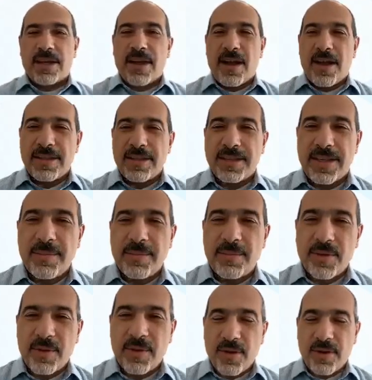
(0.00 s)

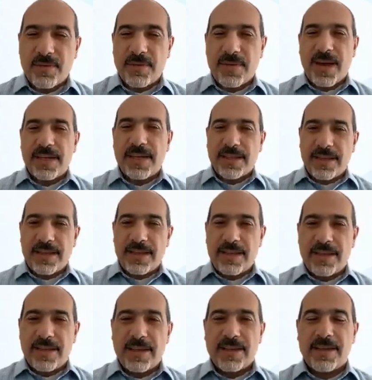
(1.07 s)
concept of
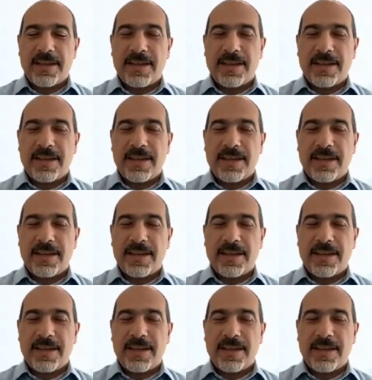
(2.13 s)
identity.